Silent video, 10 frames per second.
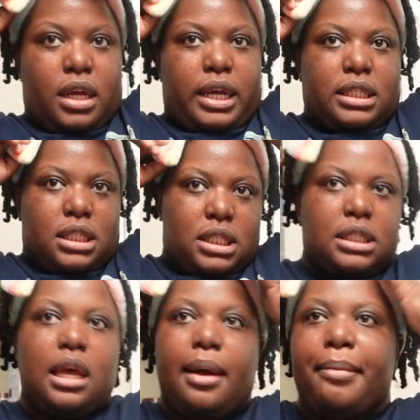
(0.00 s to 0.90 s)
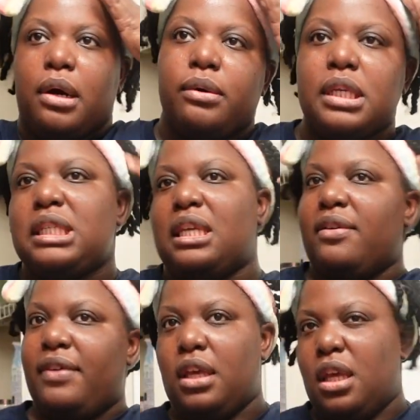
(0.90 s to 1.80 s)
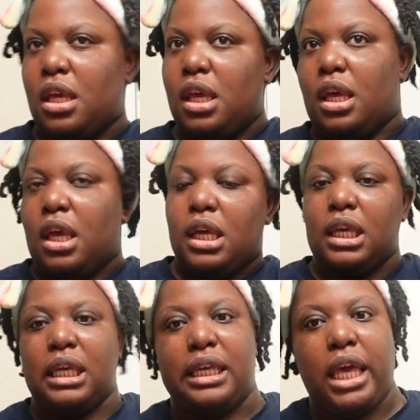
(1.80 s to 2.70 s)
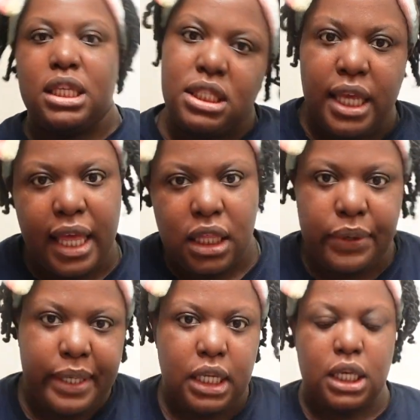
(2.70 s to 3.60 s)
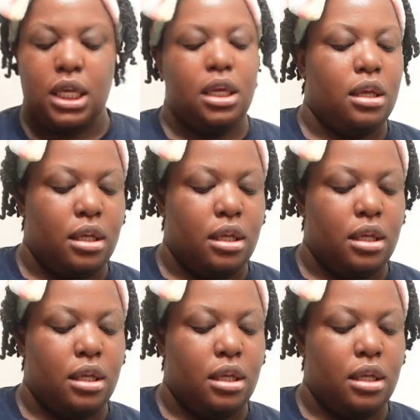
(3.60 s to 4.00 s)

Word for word: Caught to the side bow is giving gangsta Hello Kitty.